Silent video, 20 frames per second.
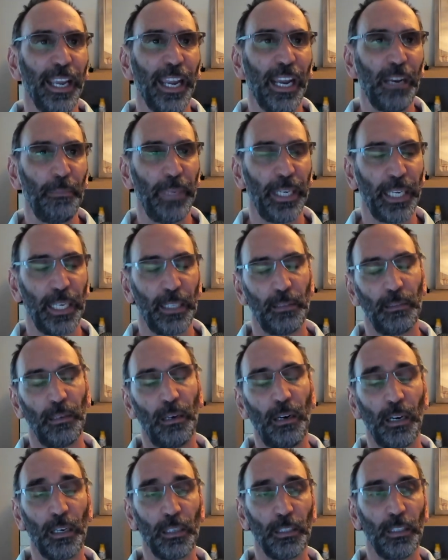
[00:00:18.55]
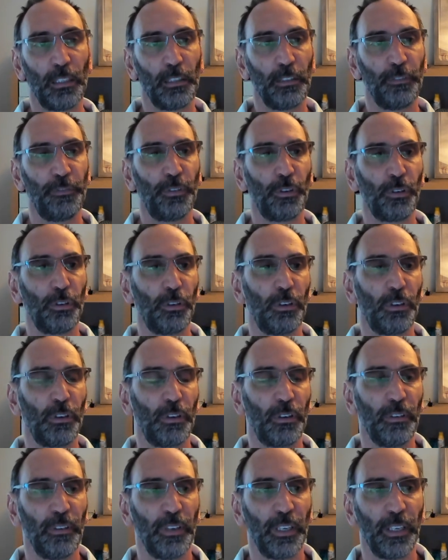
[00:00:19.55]
and make it harder
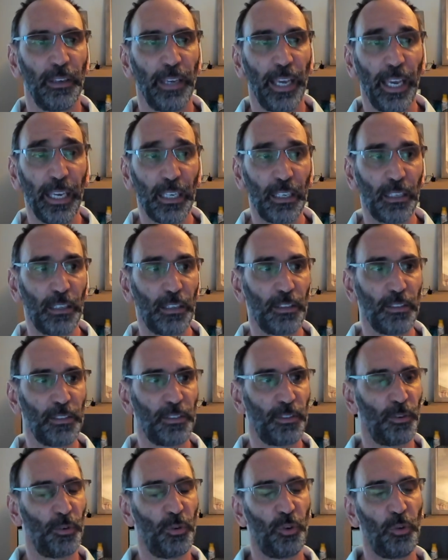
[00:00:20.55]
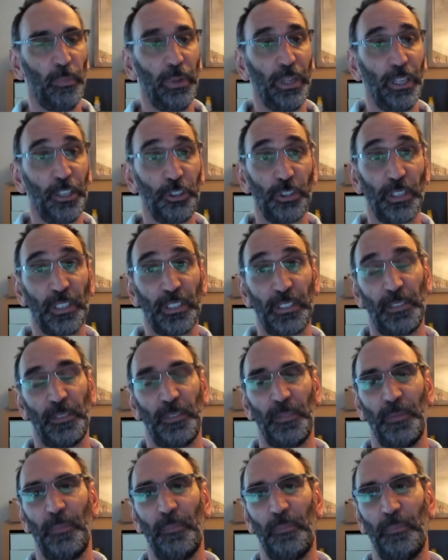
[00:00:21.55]
for hackers or malicious